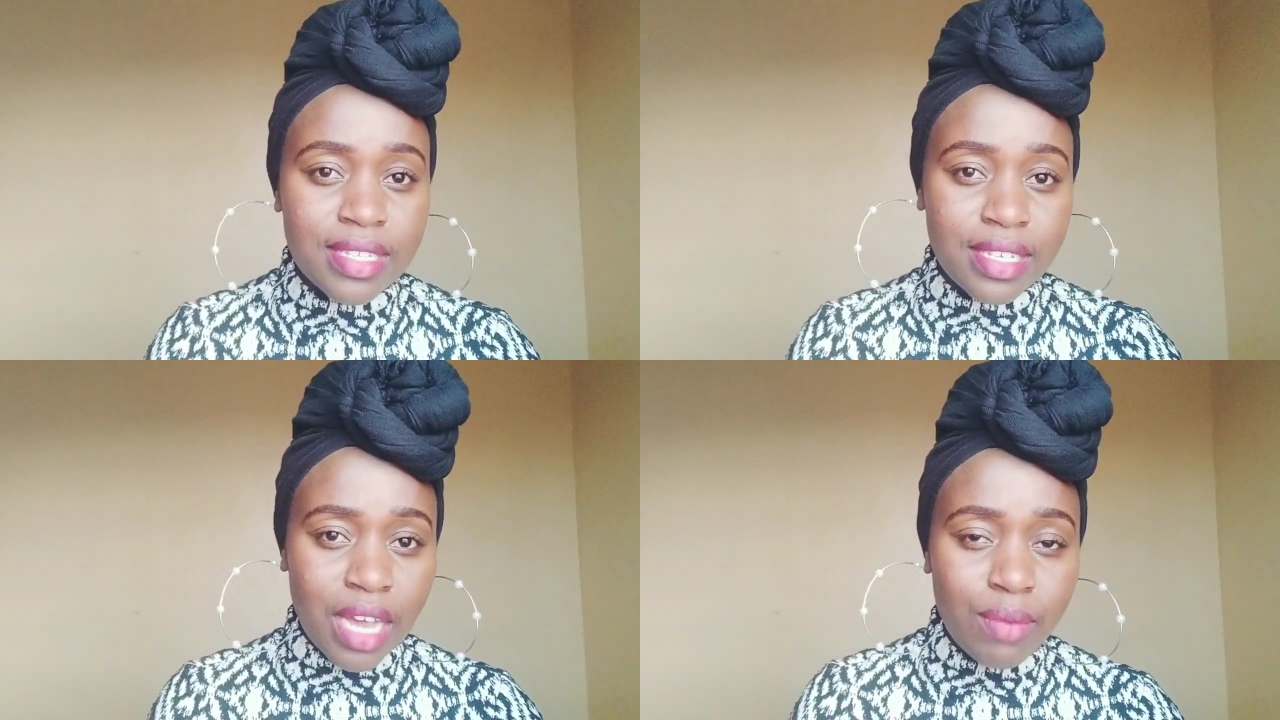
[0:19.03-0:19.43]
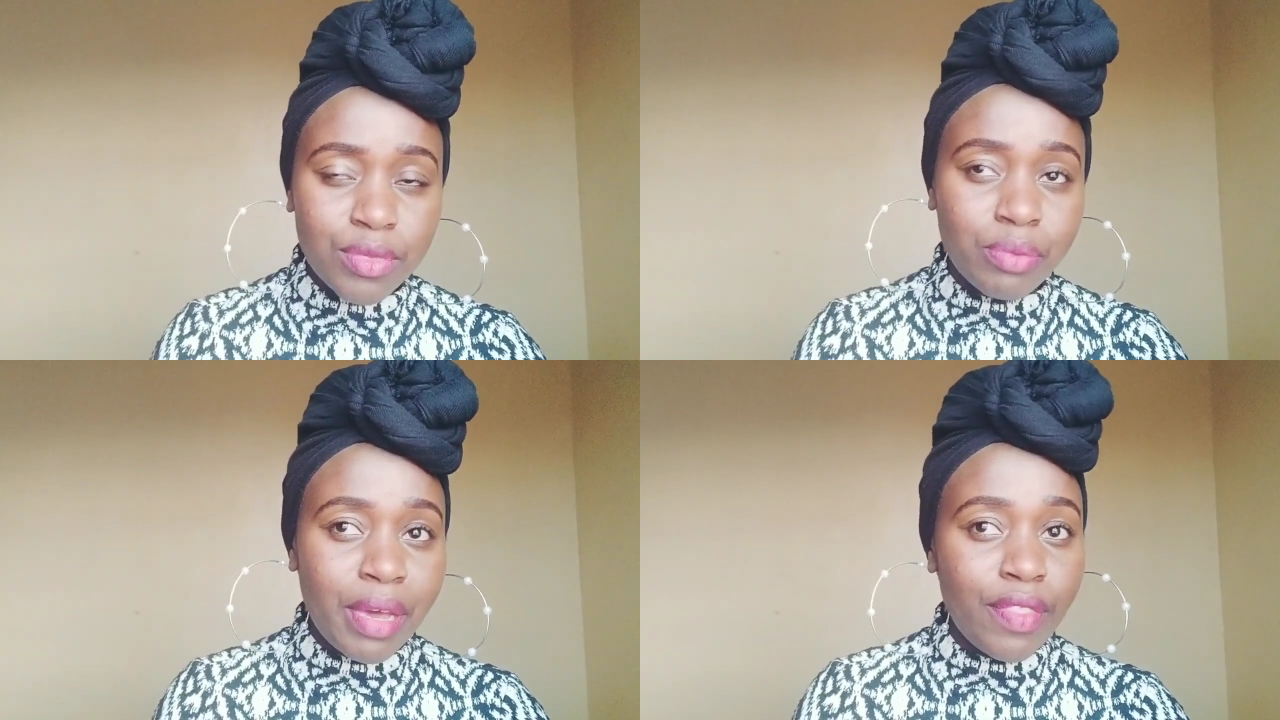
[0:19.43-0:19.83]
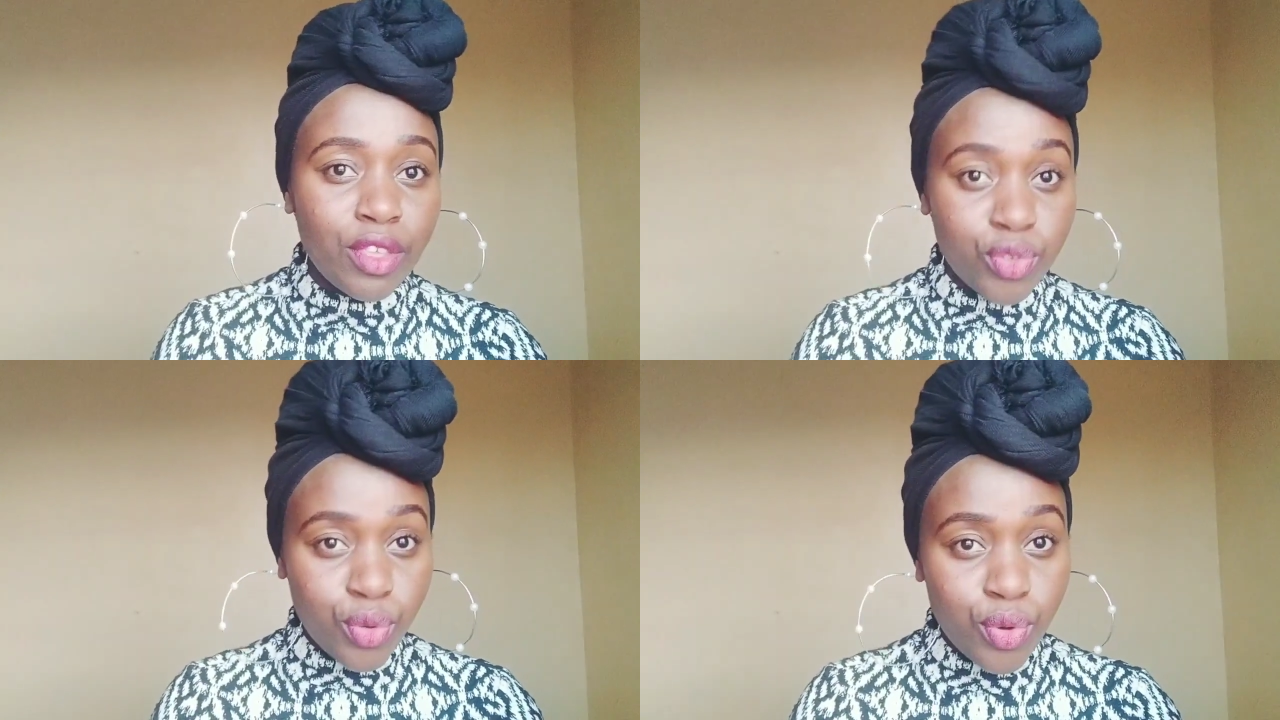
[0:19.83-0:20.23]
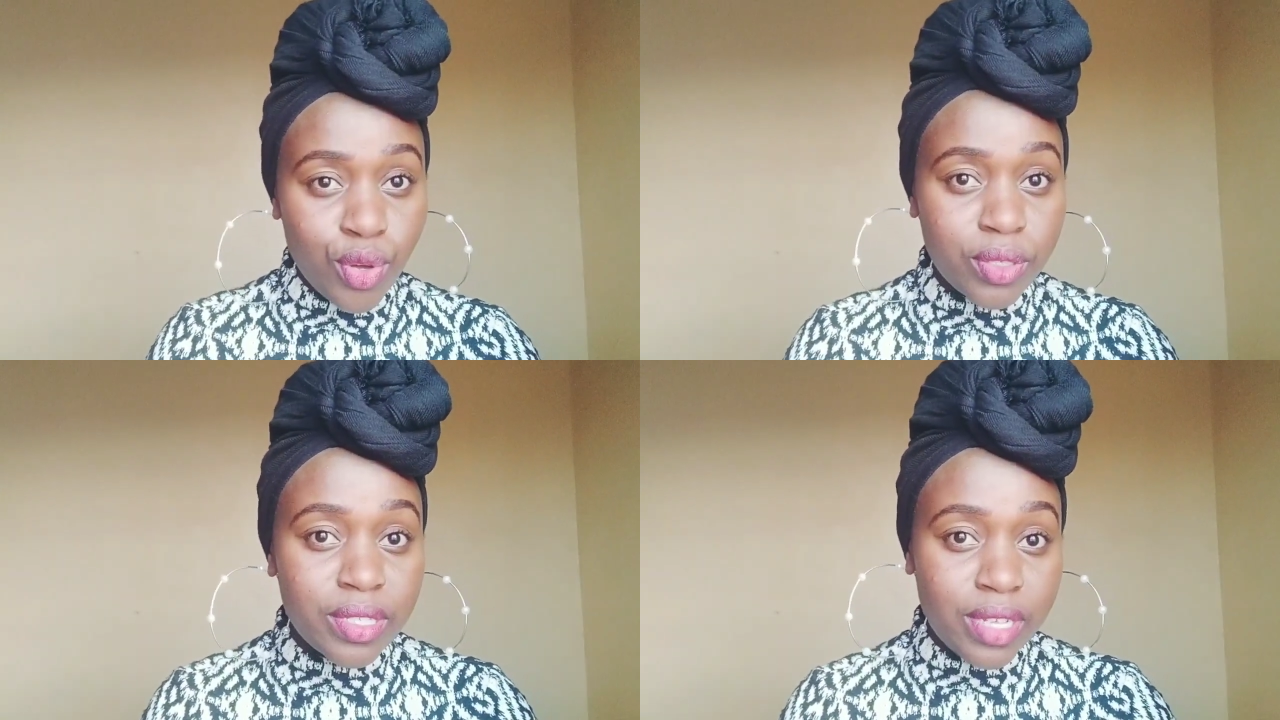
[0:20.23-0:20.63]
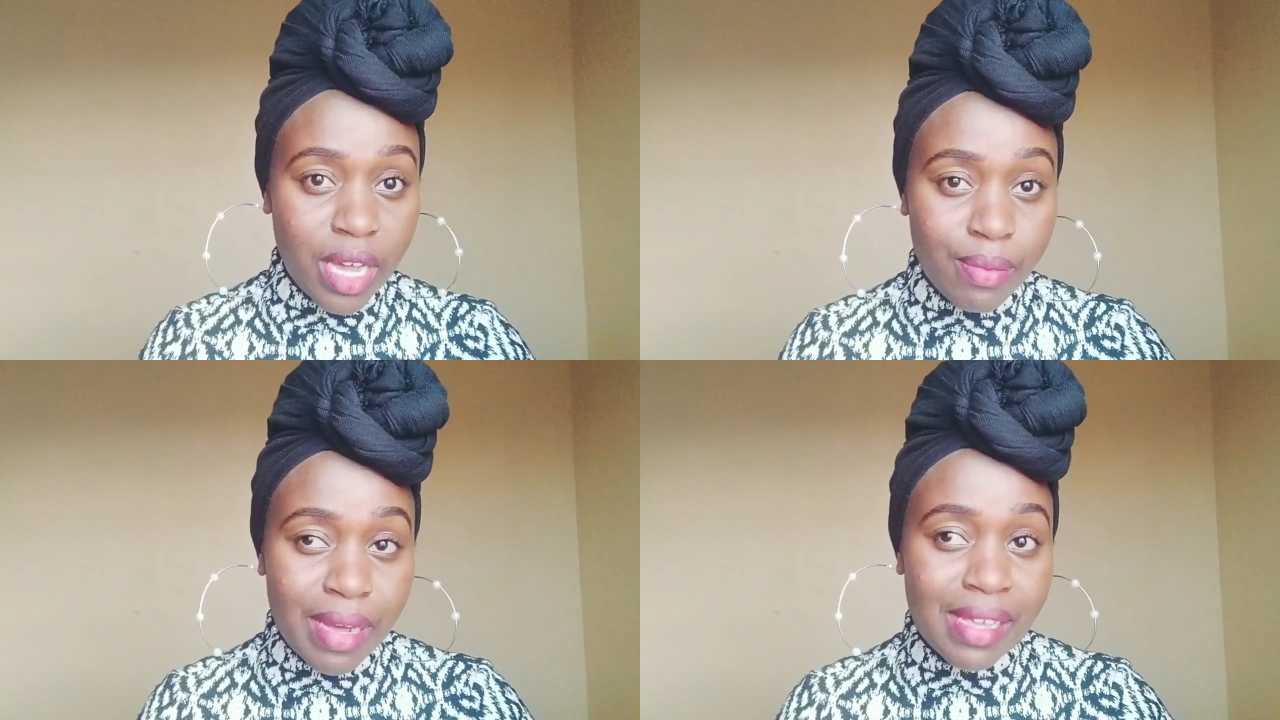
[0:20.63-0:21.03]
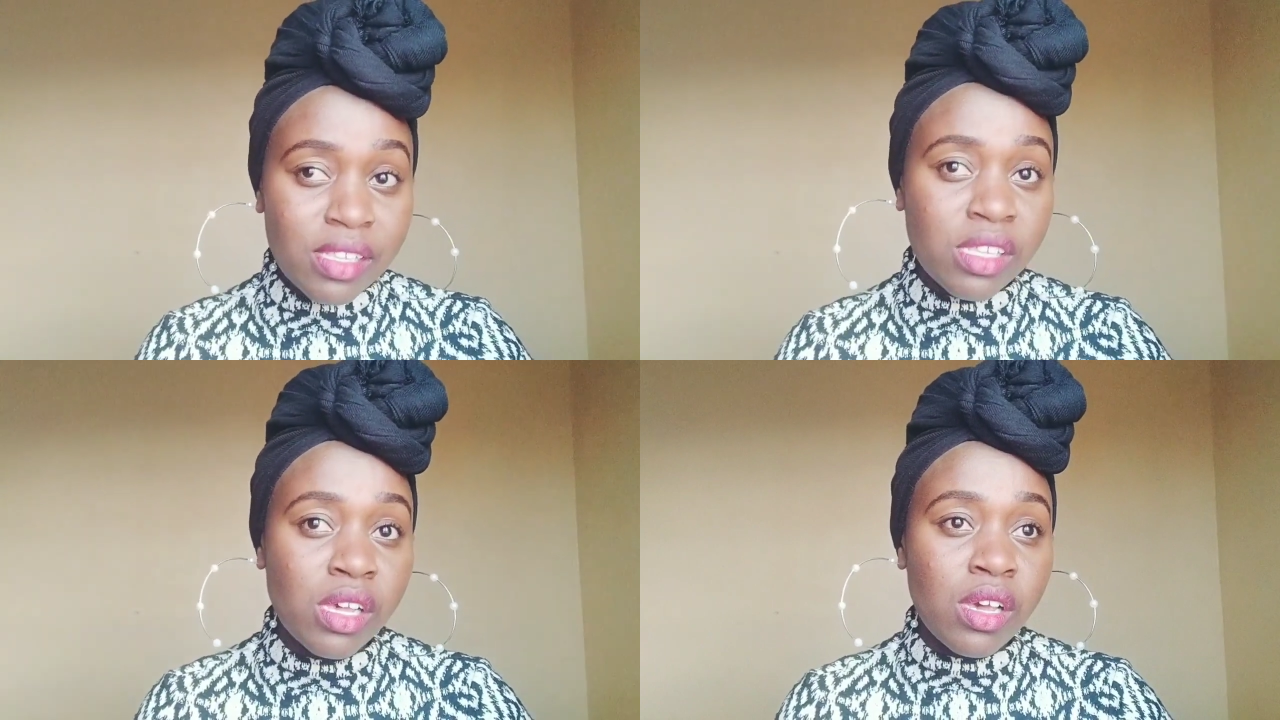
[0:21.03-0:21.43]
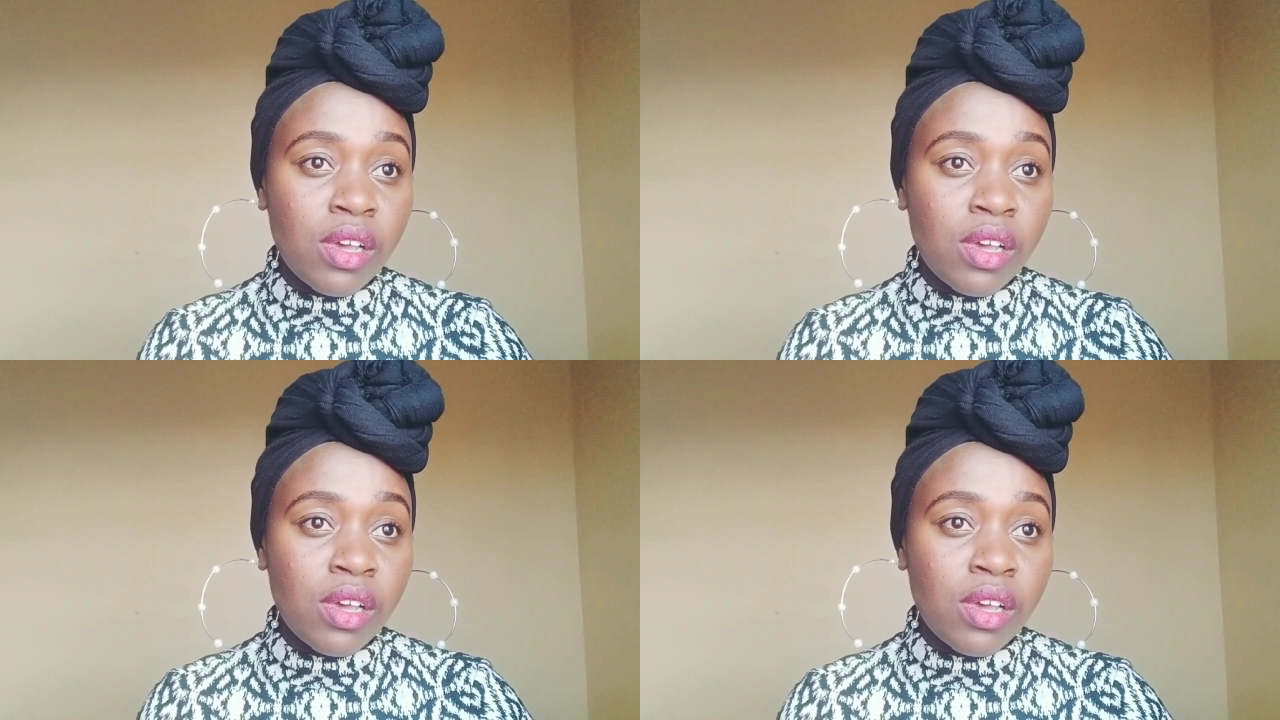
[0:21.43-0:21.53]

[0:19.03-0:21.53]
scammed by the so-called scammers